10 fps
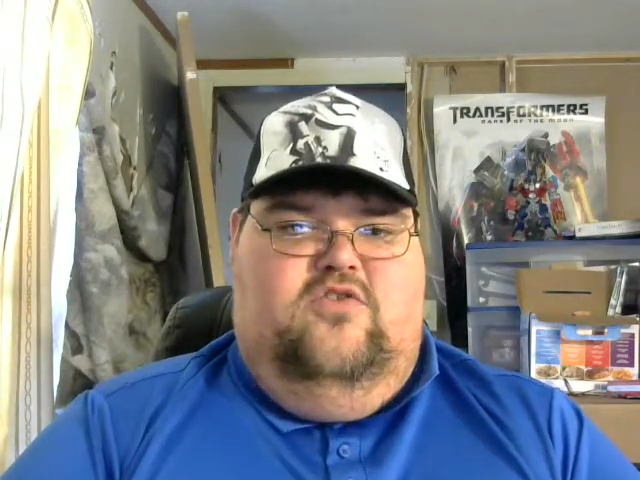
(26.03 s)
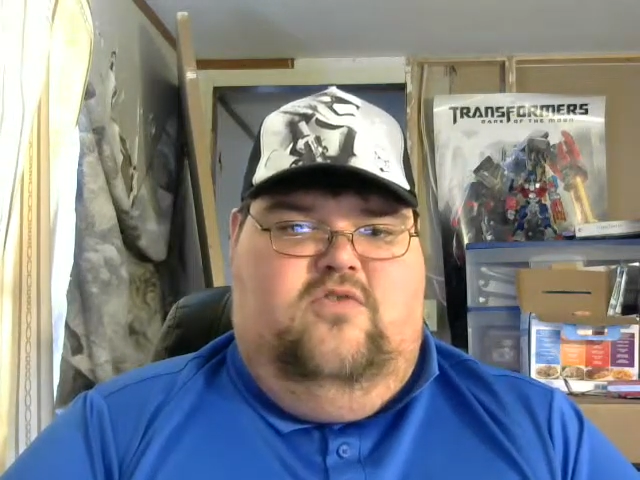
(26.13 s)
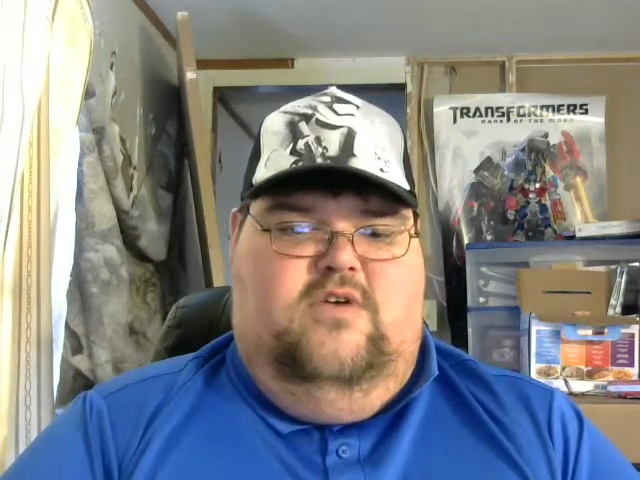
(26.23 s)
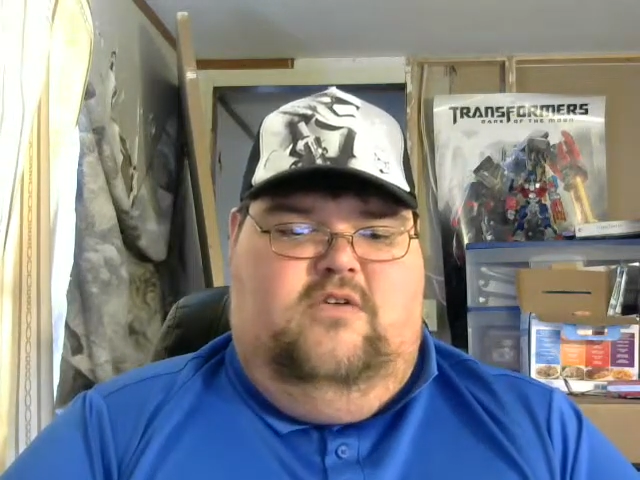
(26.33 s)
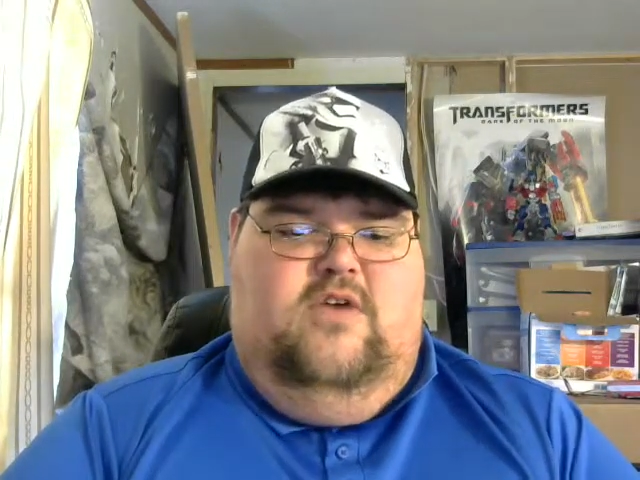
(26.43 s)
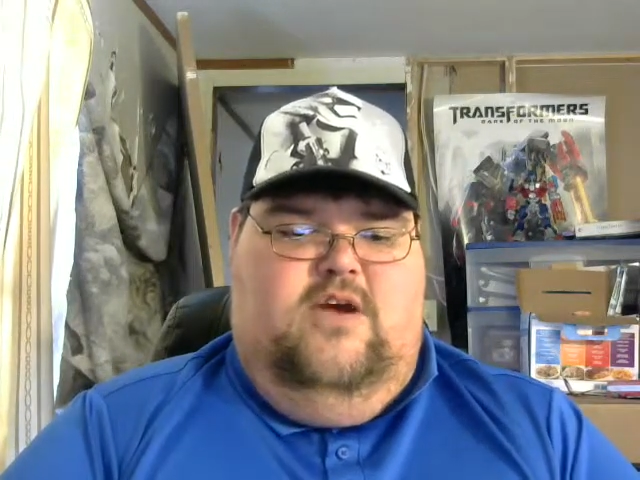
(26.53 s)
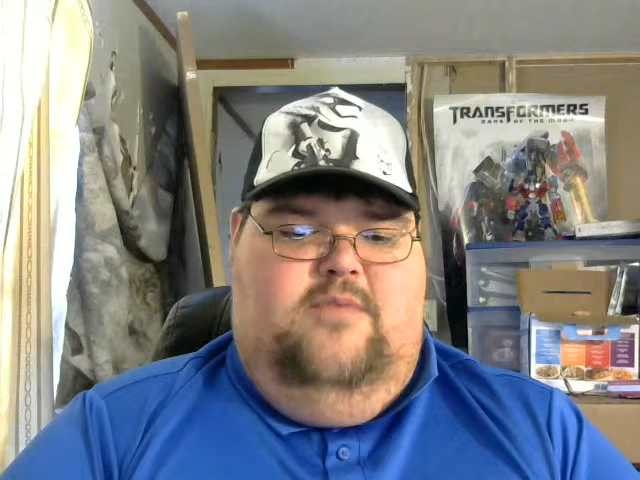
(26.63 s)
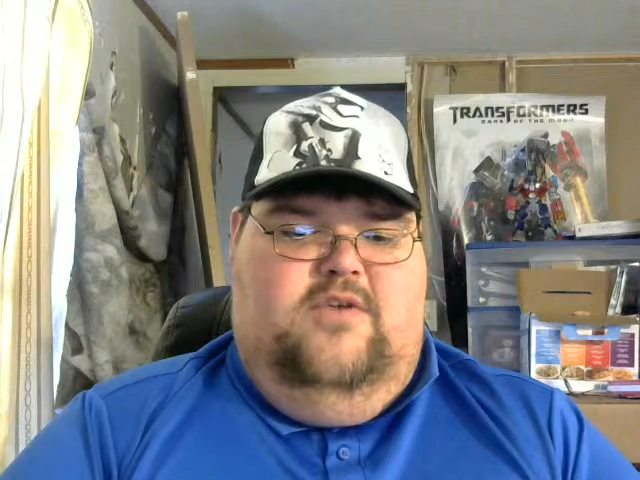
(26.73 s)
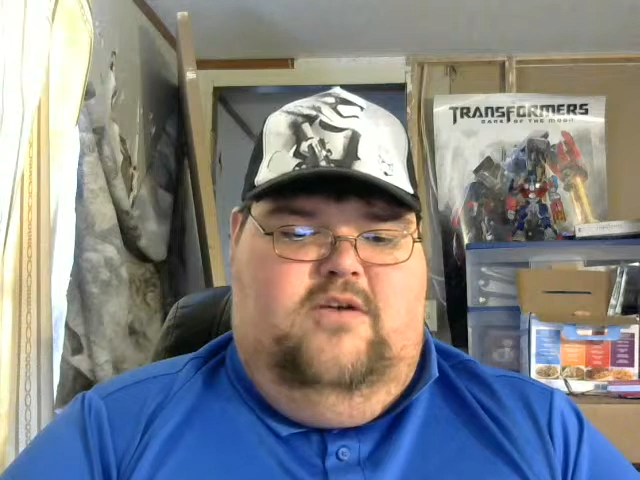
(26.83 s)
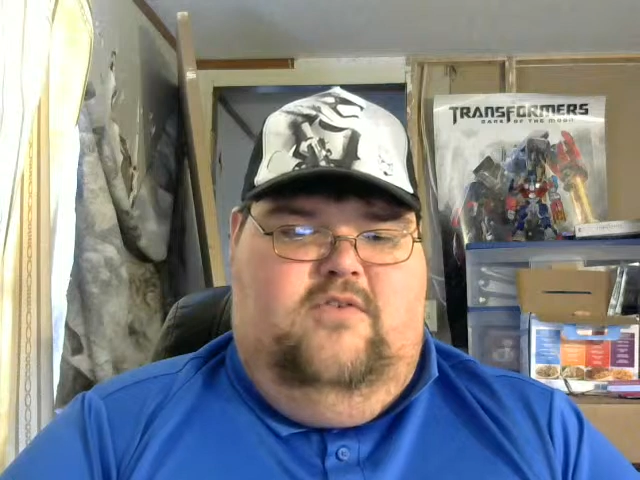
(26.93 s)
shrink
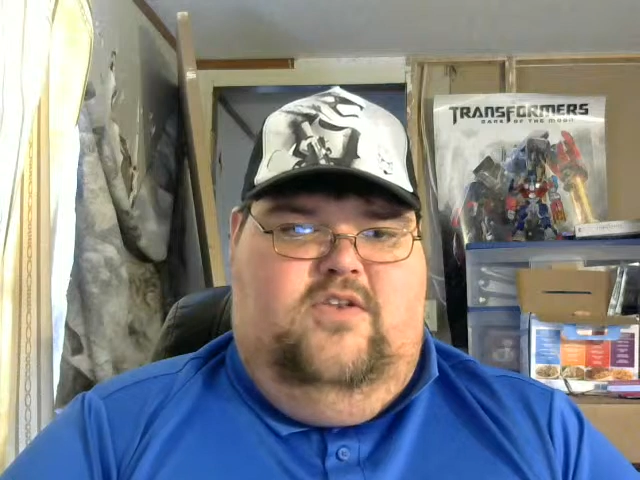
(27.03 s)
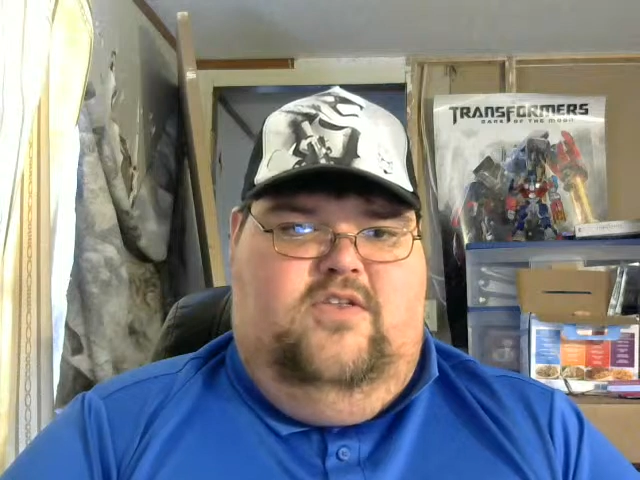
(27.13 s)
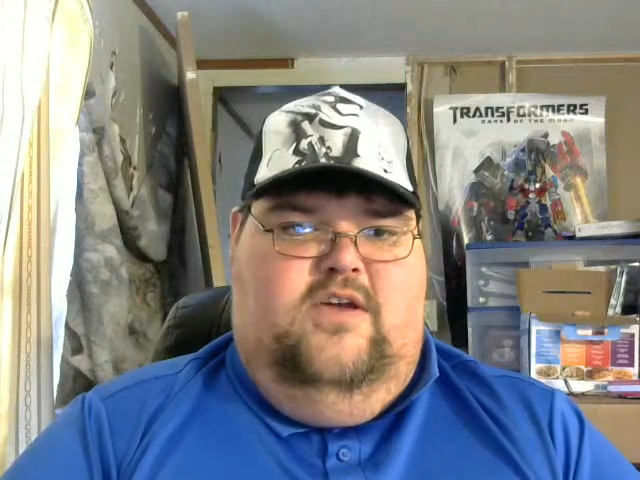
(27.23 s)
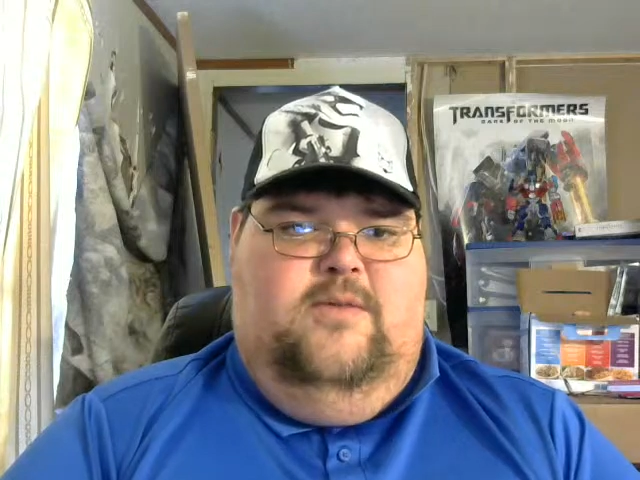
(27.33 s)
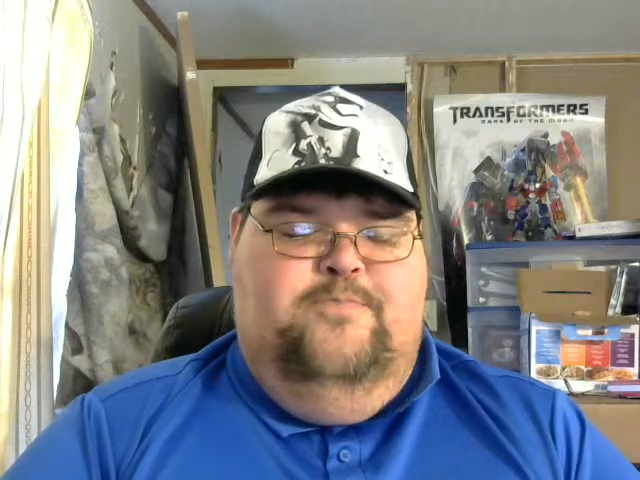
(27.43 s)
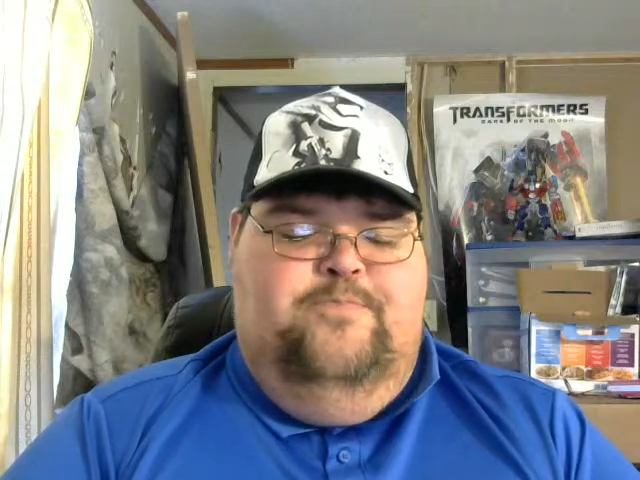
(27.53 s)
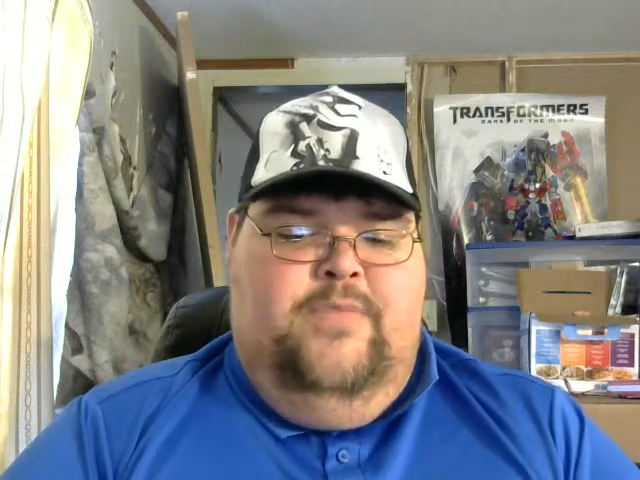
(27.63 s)
wrapped and everything.